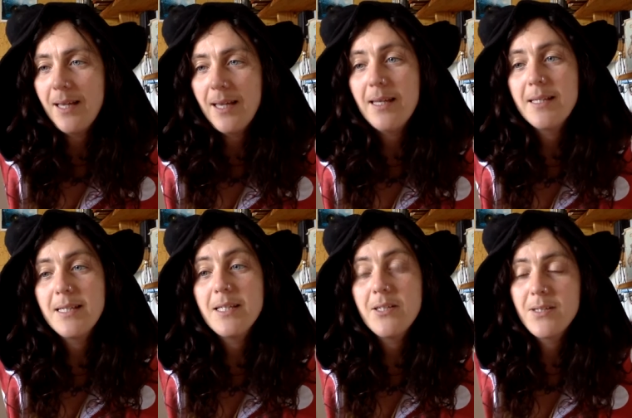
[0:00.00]
In
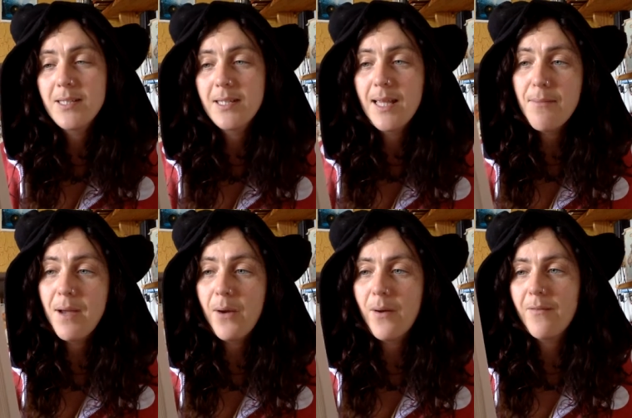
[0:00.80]
addition to them,
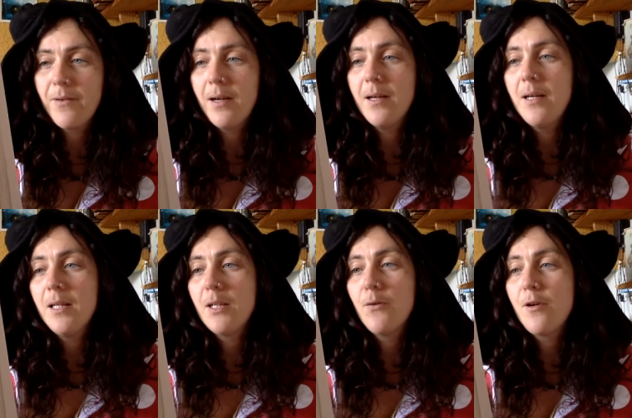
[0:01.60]
however,
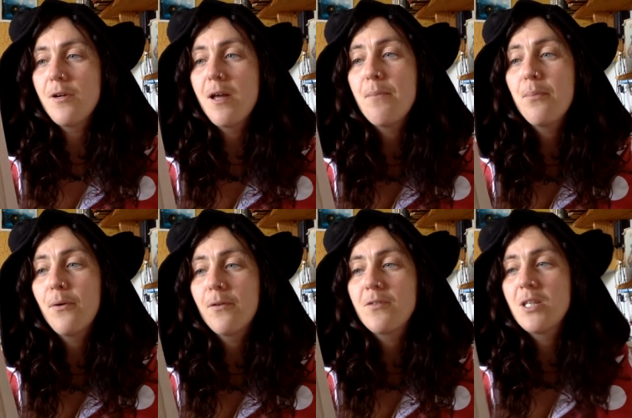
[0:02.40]
there were a
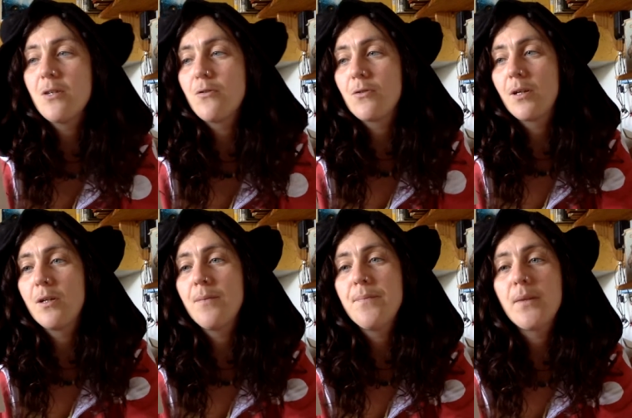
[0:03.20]
number of
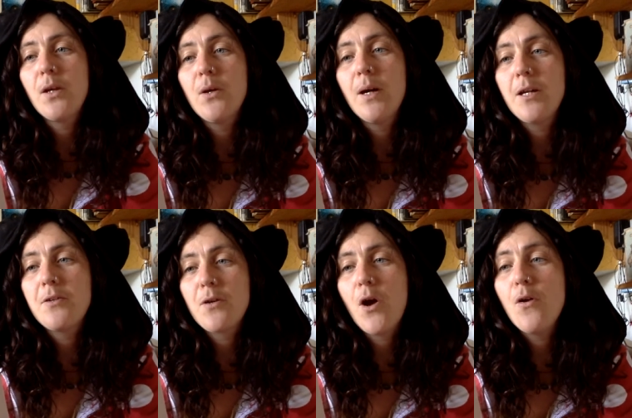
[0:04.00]
children who
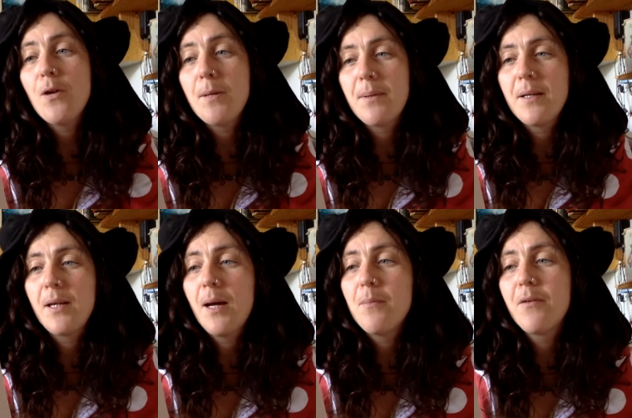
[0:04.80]
had only been
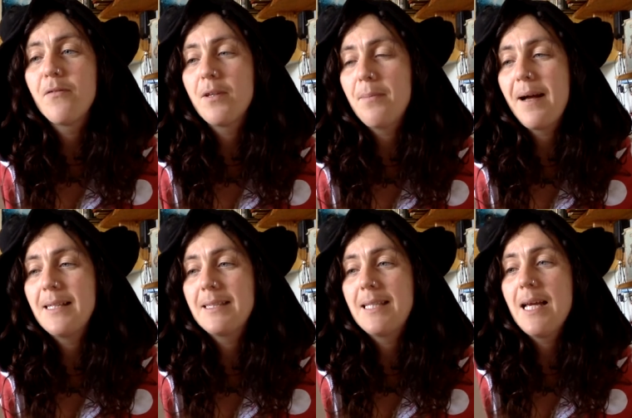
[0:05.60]
coming for the
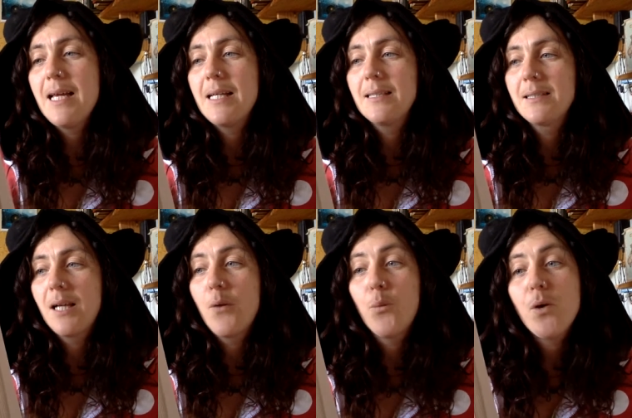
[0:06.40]
past days,
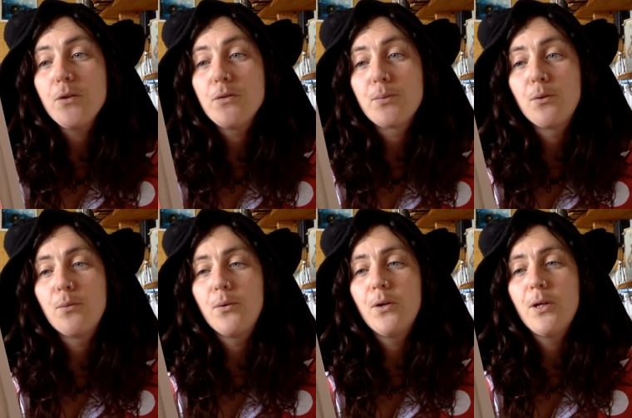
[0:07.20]
and one small
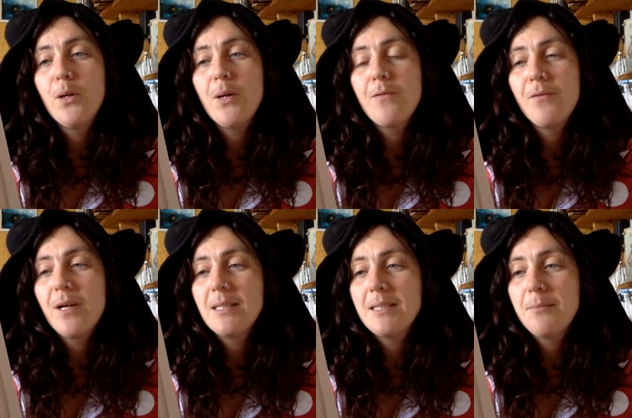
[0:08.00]
boy who had
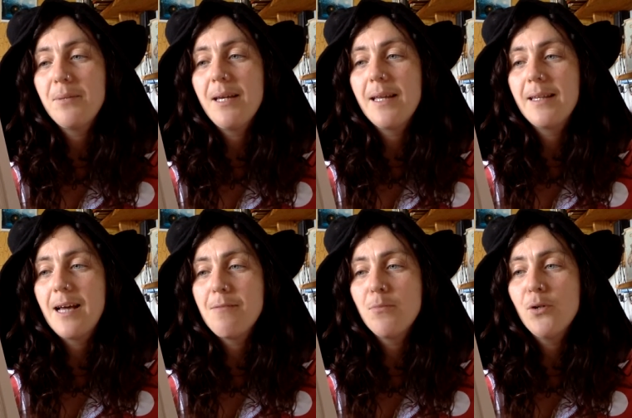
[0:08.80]
first appeared
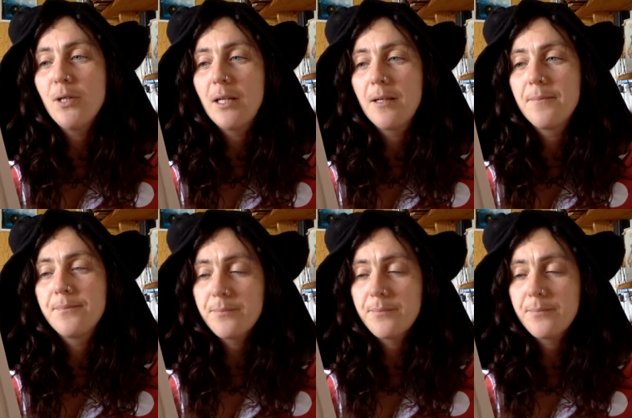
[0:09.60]
that morning.